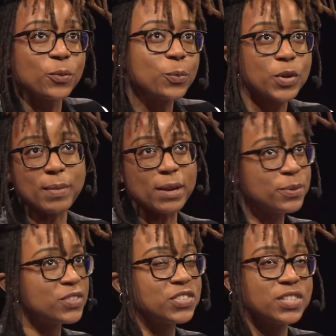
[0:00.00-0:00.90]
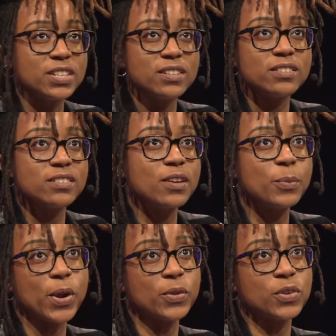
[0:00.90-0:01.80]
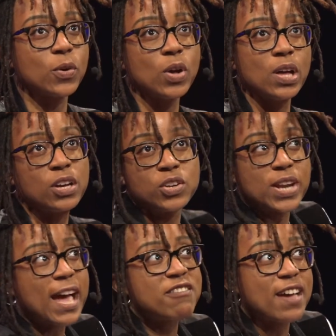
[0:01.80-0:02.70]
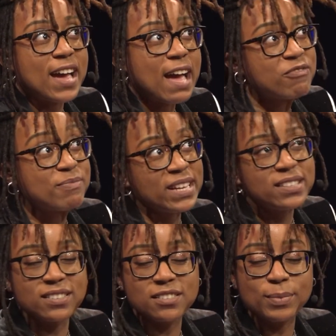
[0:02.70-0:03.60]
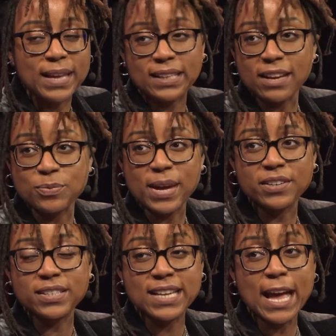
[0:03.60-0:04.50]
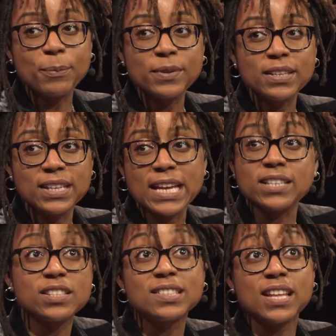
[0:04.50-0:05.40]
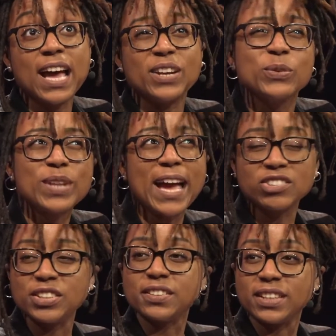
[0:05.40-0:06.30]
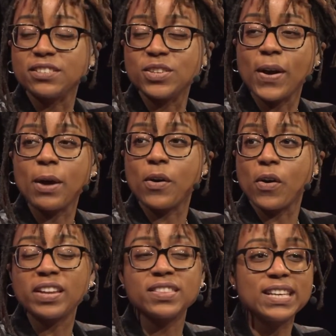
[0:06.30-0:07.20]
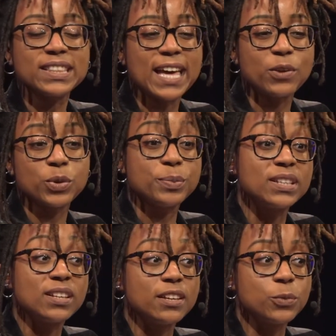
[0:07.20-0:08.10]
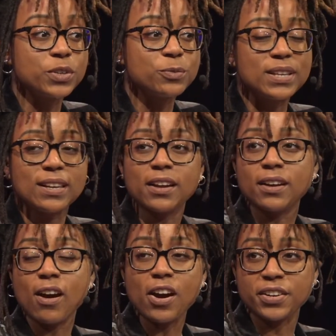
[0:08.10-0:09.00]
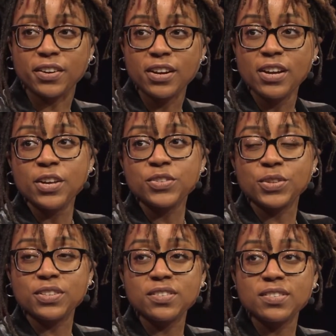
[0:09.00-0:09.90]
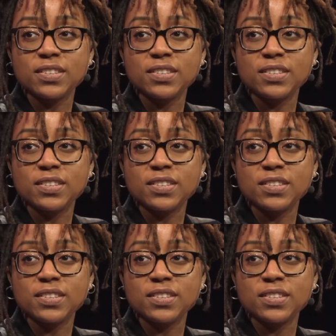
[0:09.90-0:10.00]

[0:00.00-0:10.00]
what my position is, but also could I have made this if Black Lives Matter didn't happen? And I don't actually think so, or I think that it would have been a lot harder. So this is the